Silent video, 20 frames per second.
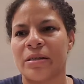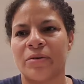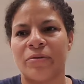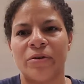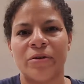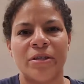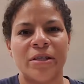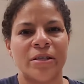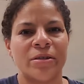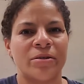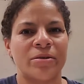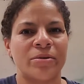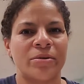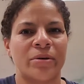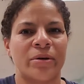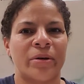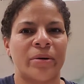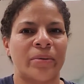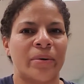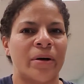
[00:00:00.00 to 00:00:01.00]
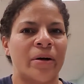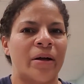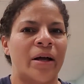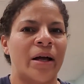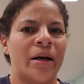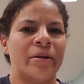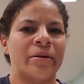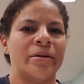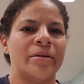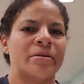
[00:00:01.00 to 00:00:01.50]
If you see a store, well,
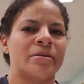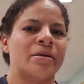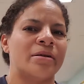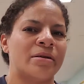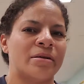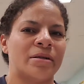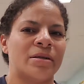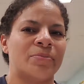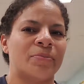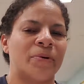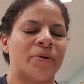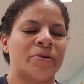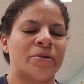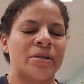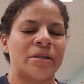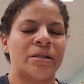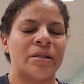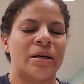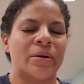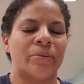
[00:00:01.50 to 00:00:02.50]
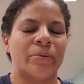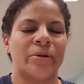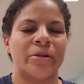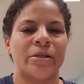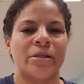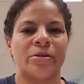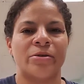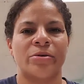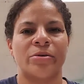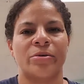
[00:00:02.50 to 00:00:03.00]
how does this person that
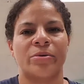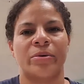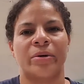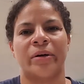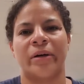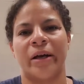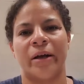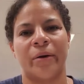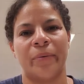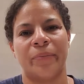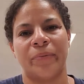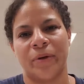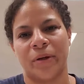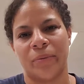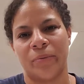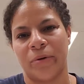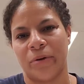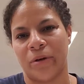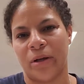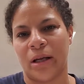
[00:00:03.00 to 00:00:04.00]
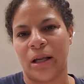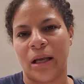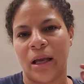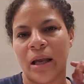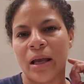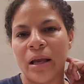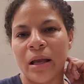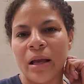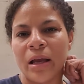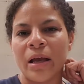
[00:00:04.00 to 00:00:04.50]
works in the store help the community?
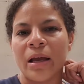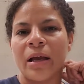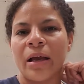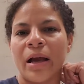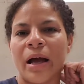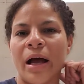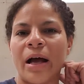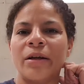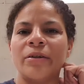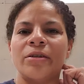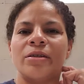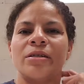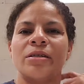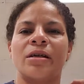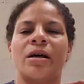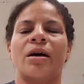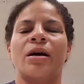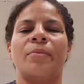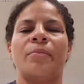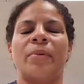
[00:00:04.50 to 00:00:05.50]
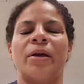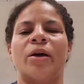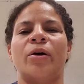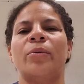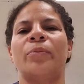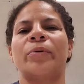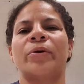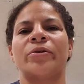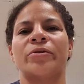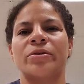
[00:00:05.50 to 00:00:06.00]
How does a male
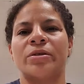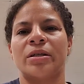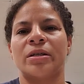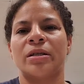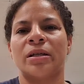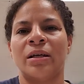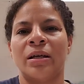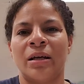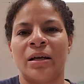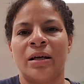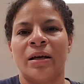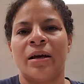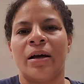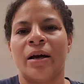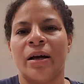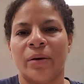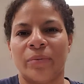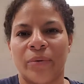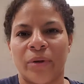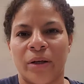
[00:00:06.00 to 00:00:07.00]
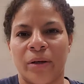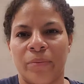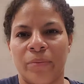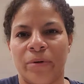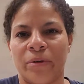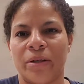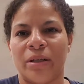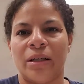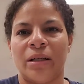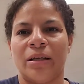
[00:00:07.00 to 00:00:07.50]
person help the
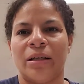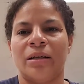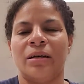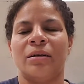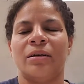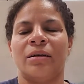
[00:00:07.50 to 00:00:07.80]
community?